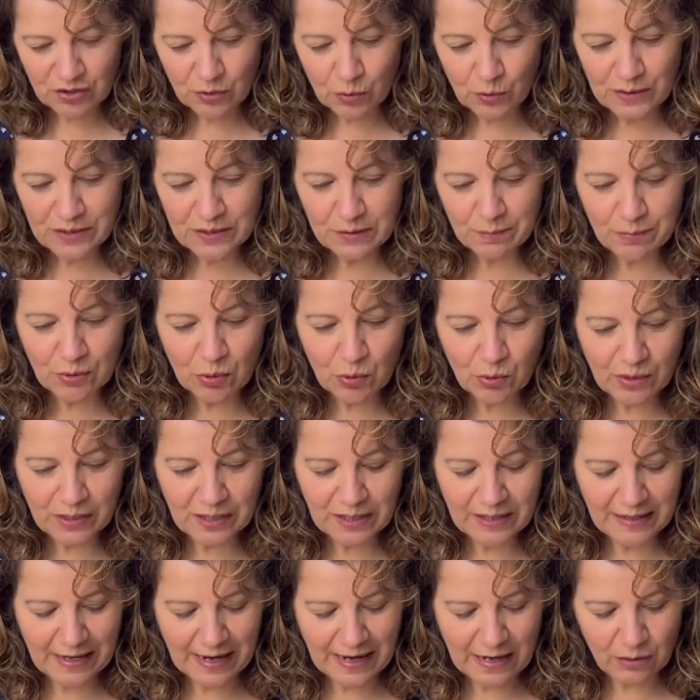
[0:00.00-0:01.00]
going to pour
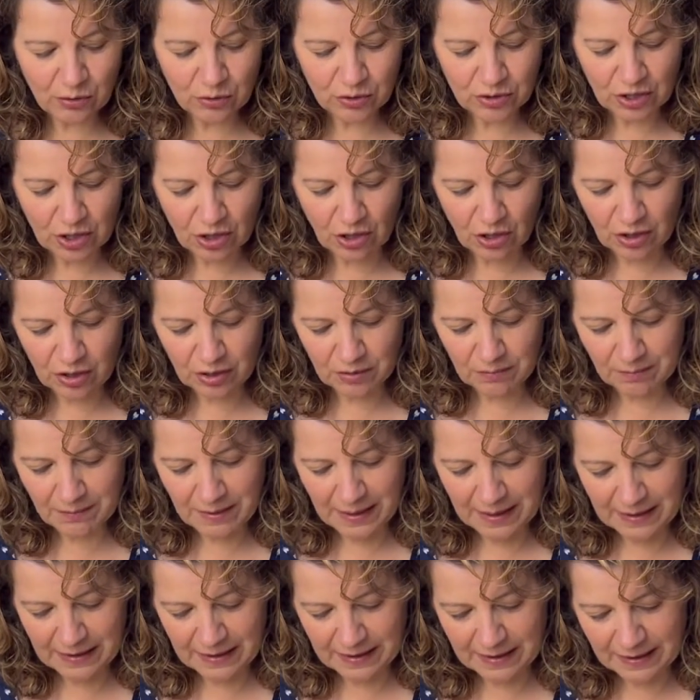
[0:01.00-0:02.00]
it out on
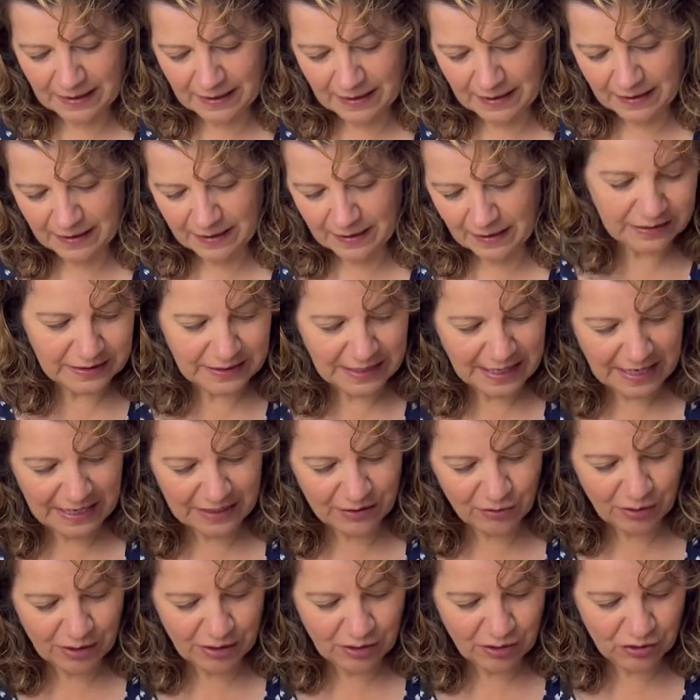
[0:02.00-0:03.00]
my
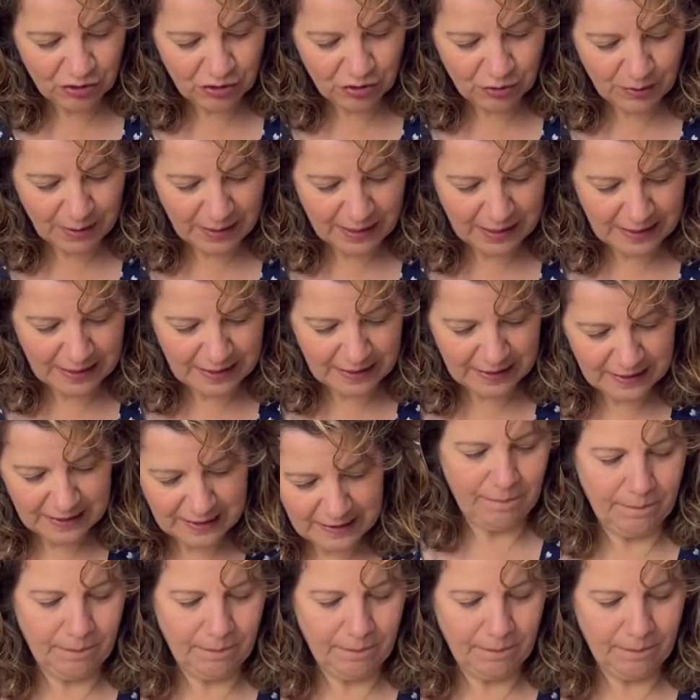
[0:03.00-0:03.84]
dehydrator tray.